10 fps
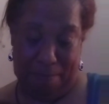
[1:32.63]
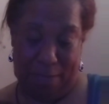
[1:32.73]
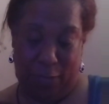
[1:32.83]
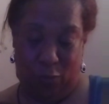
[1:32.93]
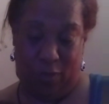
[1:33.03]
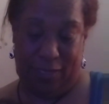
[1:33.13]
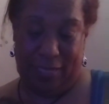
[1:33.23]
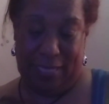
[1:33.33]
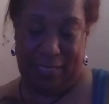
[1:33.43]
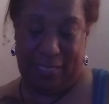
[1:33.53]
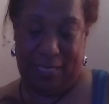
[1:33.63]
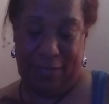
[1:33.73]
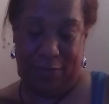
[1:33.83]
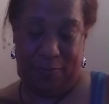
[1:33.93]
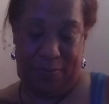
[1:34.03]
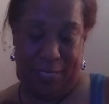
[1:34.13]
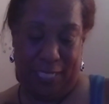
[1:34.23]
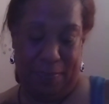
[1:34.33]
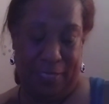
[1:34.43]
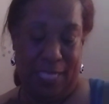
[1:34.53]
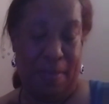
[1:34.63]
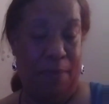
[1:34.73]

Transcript: My daughter says there's a piece missing.